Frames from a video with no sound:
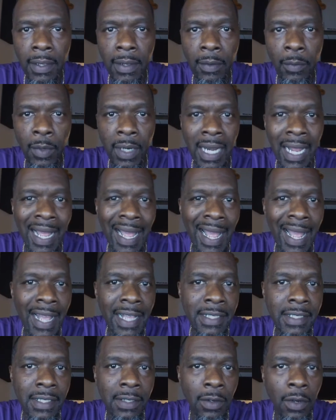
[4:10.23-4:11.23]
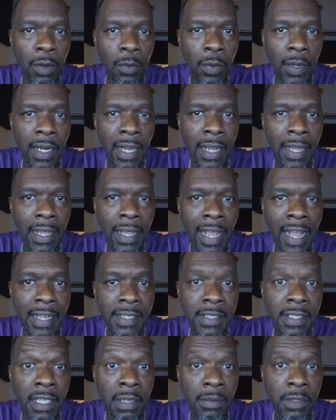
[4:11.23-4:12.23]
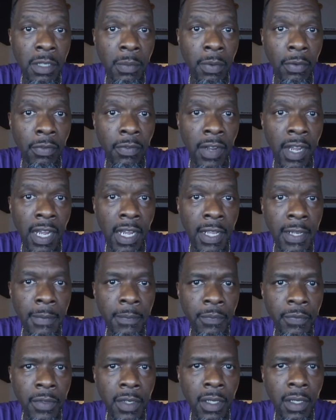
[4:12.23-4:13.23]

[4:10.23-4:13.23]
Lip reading: what I ask or what I ask them to provide.